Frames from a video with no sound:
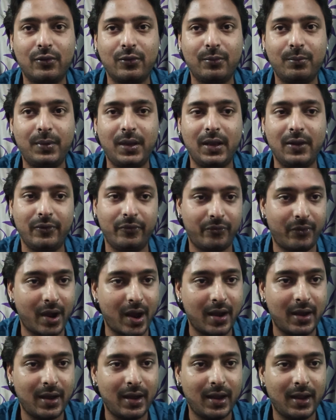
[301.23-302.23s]
to be
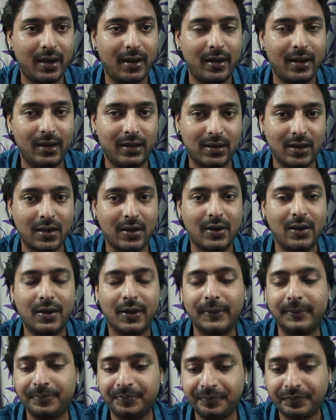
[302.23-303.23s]
returned.
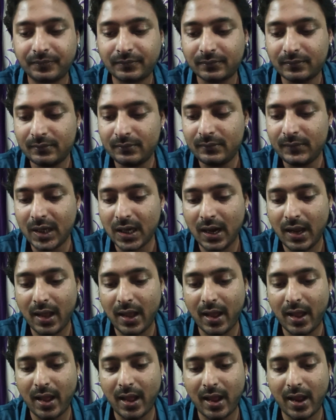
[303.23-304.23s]

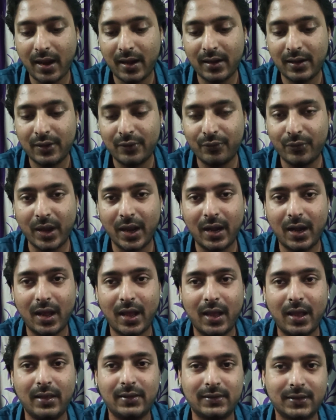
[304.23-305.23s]
And when
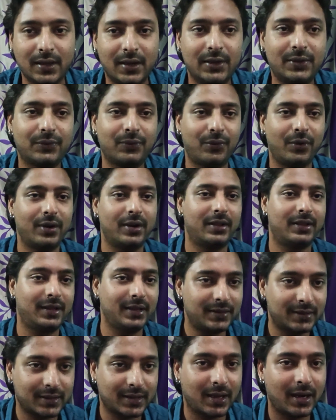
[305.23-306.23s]
I searched for
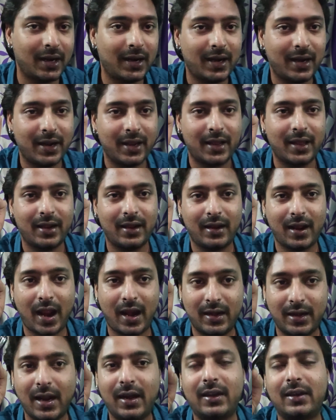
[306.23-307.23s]
this color
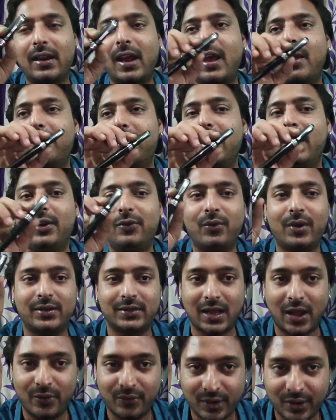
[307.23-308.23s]
at that time, it
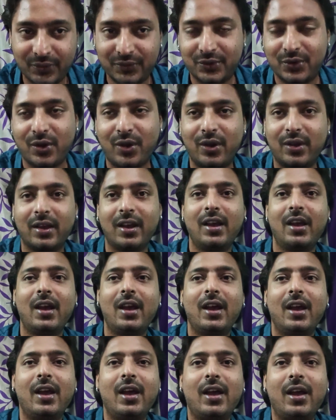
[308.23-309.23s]
was out of stock.
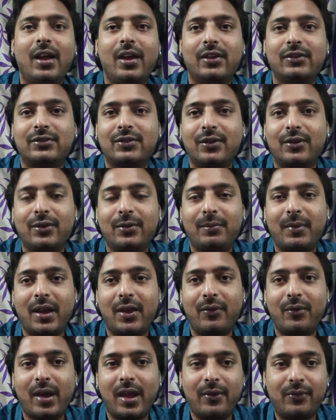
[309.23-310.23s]
So
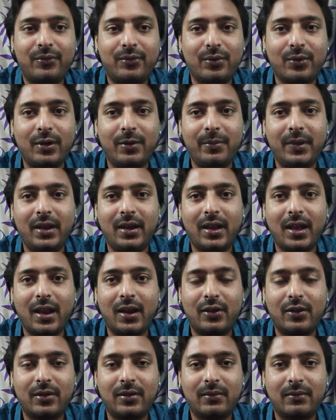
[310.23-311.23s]
my wife told me
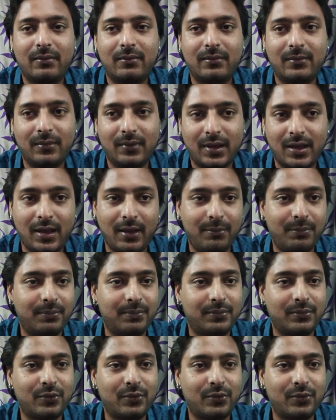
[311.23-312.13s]
that keep